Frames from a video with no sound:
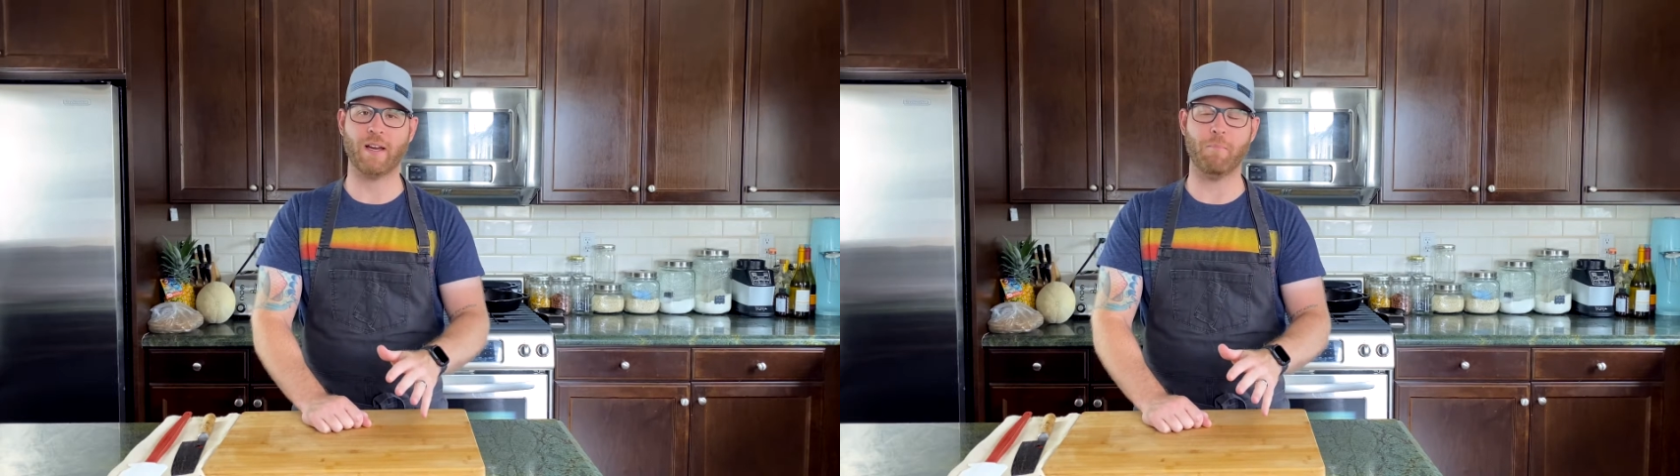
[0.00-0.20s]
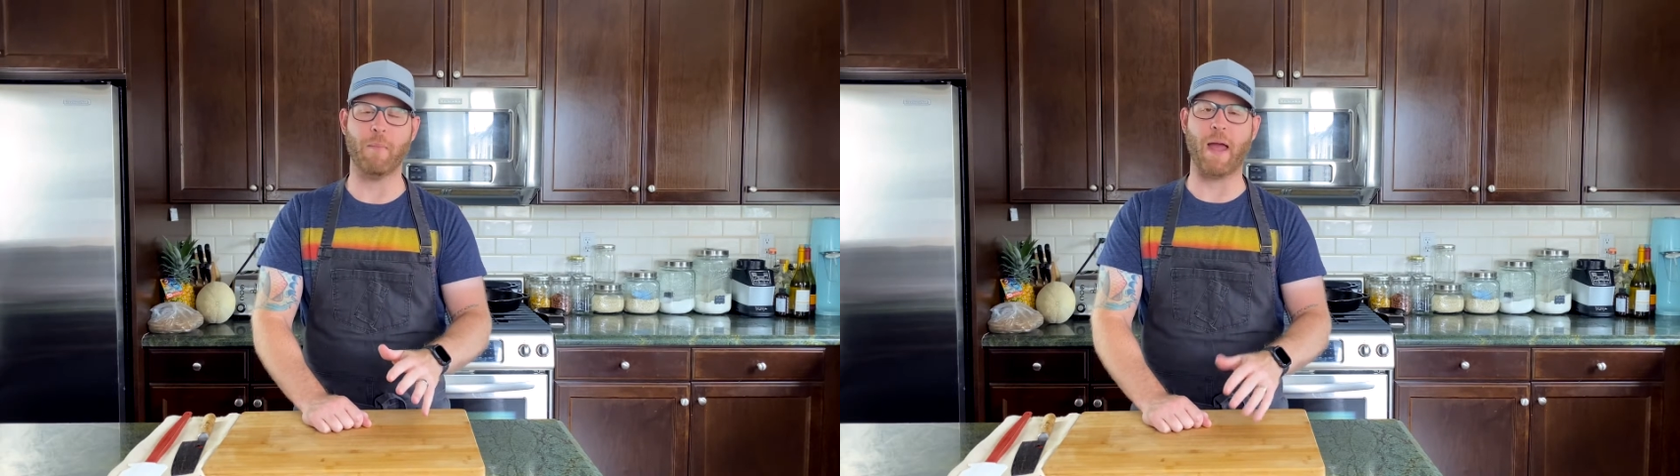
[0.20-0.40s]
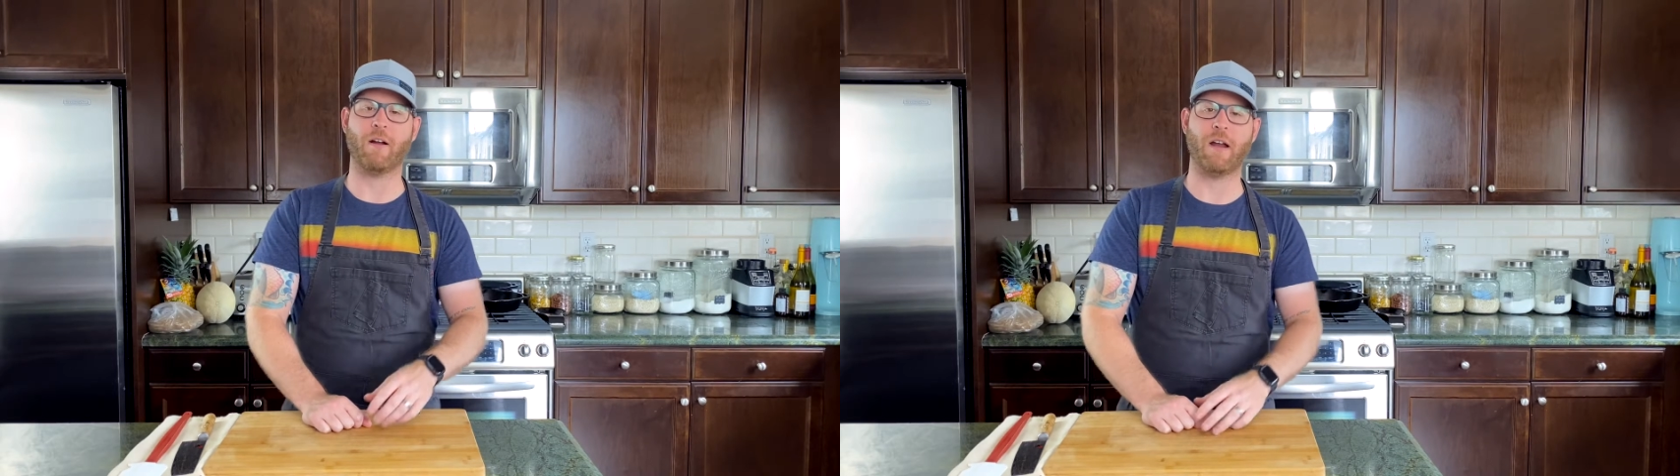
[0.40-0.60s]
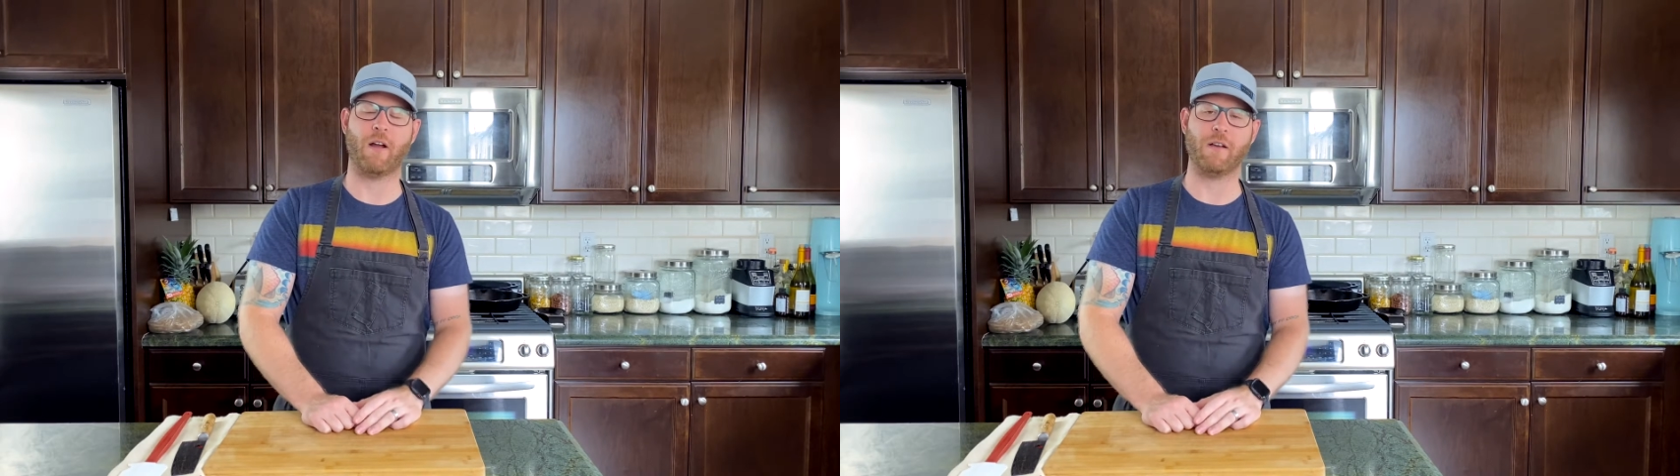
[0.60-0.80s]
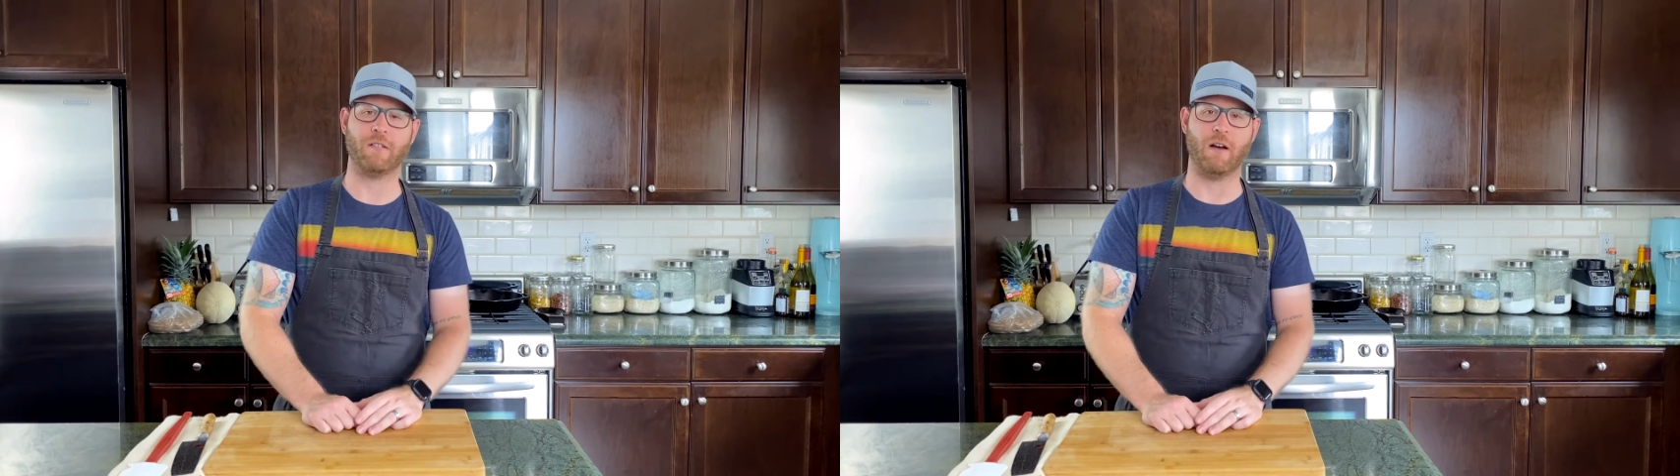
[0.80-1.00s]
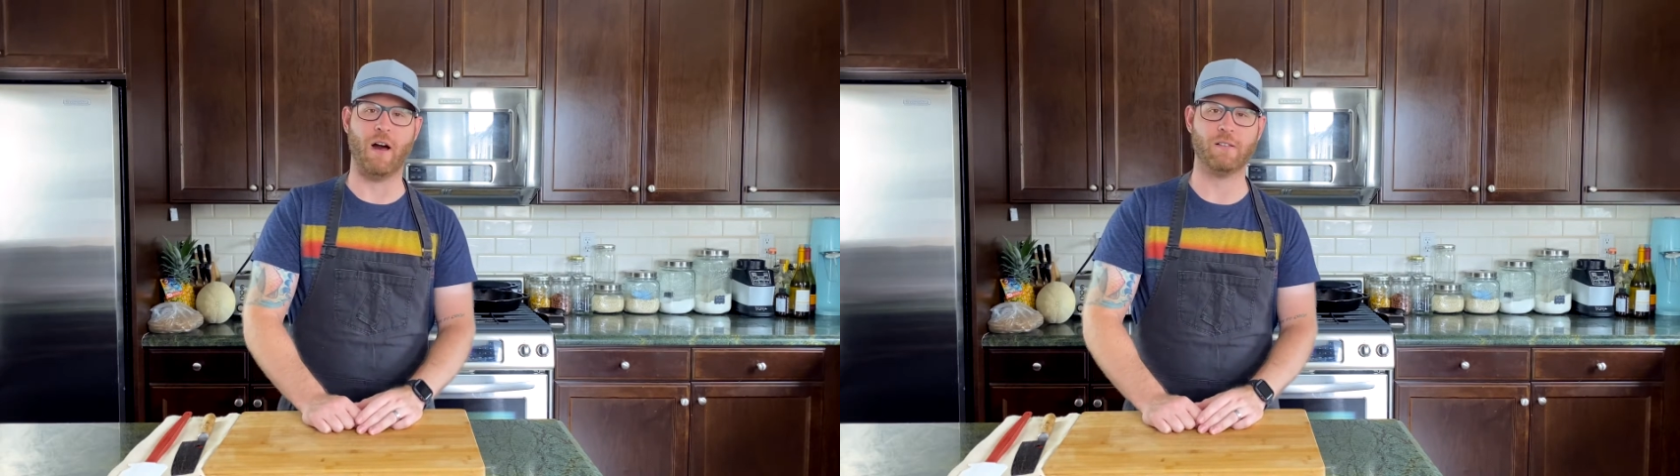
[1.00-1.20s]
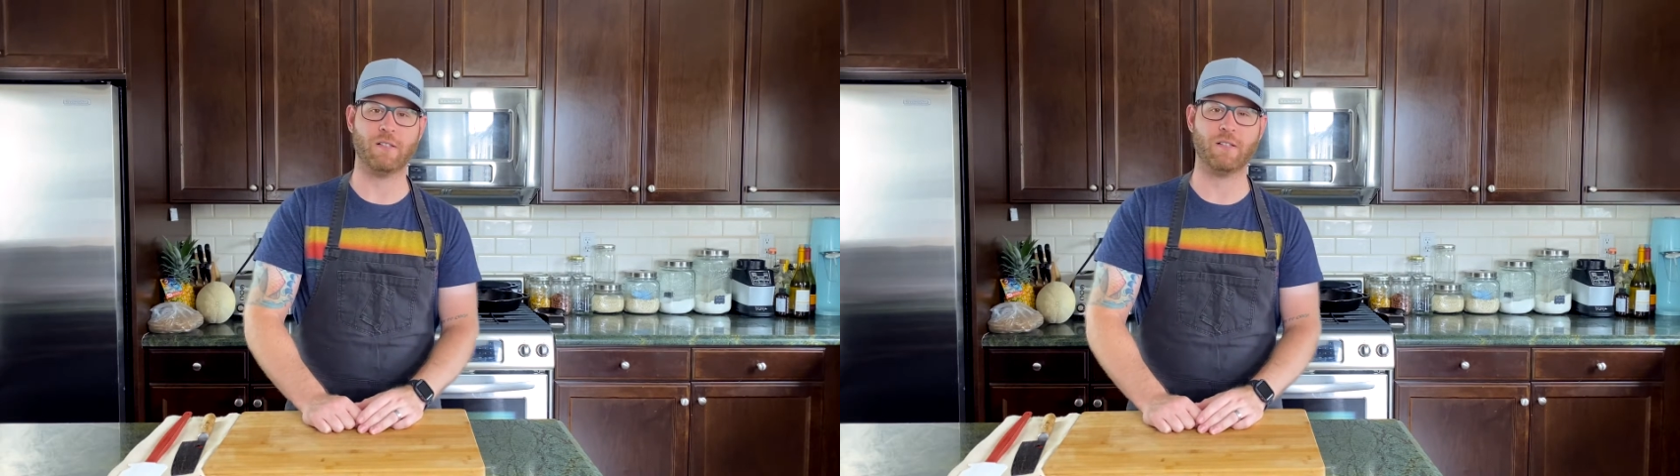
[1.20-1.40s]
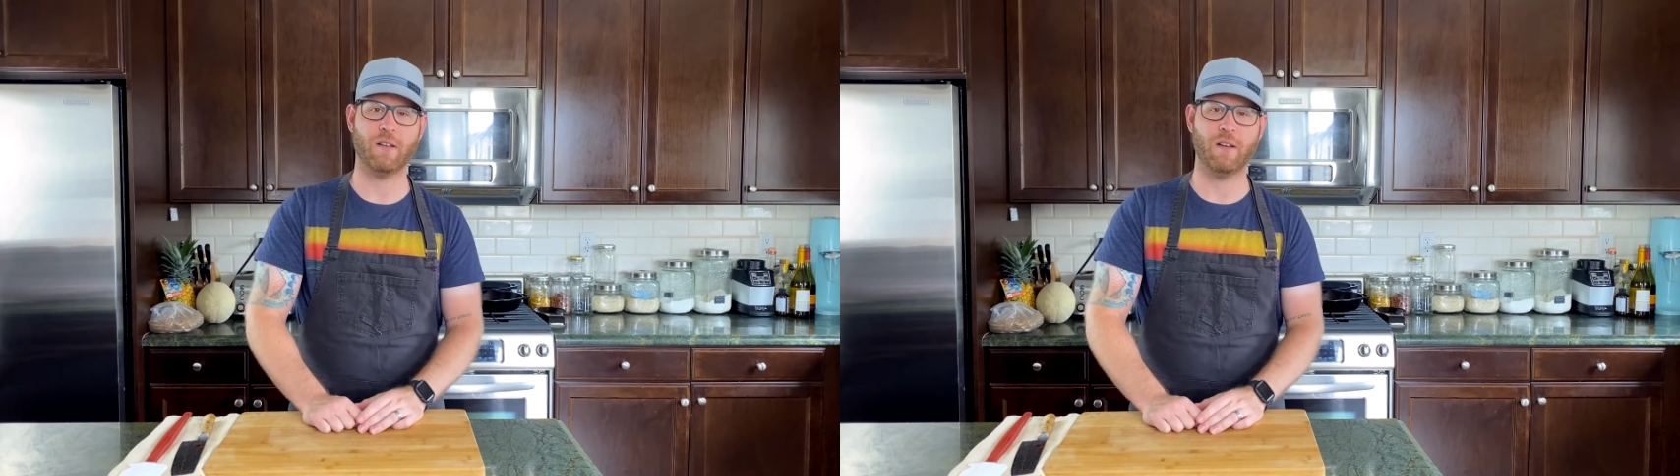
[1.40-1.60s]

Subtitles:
marinara sauce.